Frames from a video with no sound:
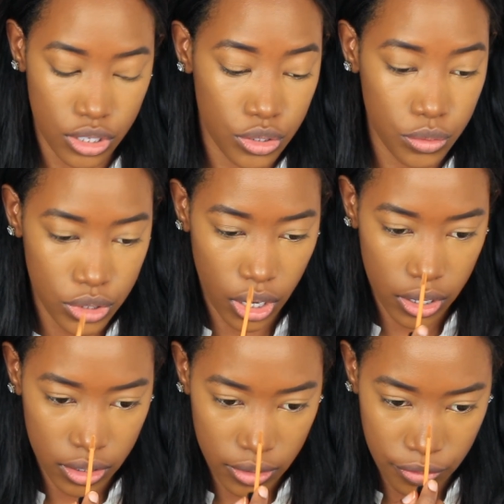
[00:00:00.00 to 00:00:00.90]
too
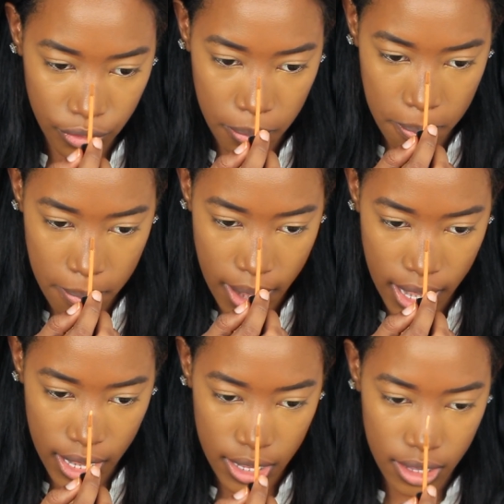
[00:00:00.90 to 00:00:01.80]
dark for
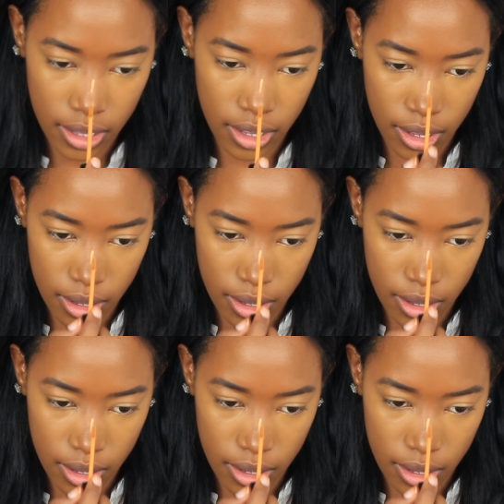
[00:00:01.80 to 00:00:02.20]
my